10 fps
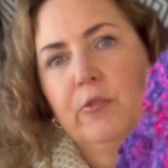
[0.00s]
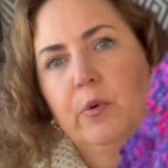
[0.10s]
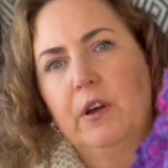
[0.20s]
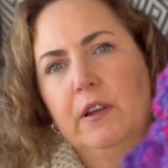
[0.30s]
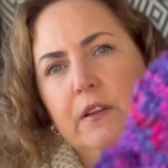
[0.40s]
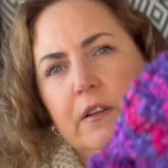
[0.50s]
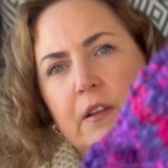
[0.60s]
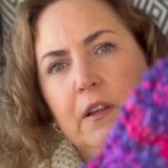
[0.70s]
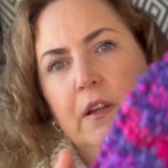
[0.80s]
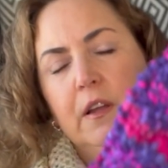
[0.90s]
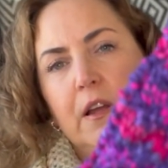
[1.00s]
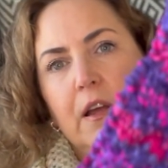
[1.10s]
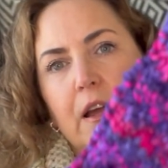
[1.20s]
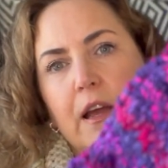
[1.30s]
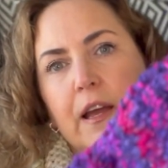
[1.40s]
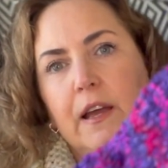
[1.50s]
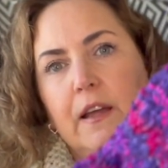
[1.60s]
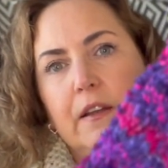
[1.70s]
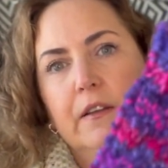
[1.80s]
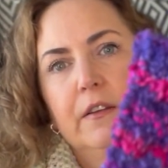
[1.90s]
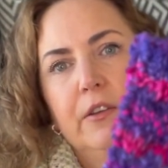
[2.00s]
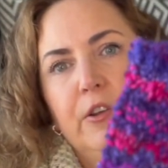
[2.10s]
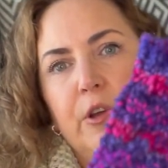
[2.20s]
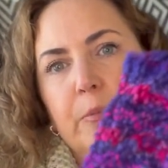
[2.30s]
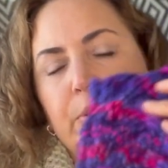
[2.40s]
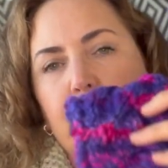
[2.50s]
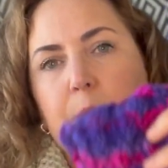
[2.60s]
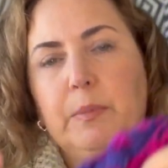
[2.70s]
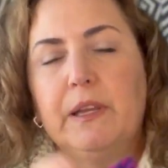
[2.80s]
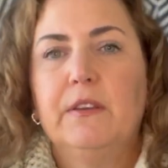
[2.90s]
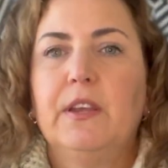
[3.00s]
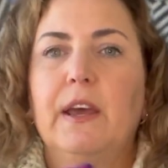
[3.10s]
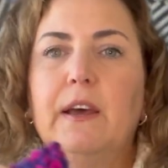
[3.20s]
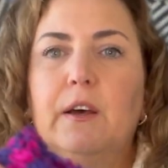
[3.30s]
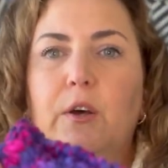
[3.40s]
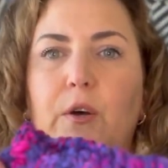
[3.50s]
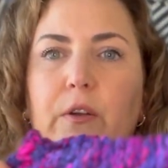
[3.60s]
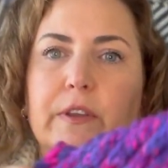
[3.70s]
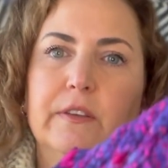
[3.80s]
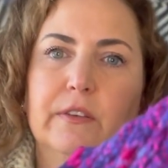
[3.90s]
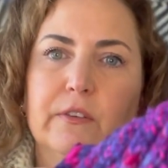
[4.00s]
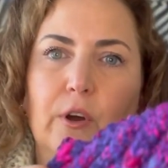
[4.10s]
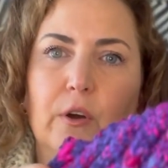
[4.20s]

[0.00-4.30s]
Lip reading: one, and you can probably tell this is all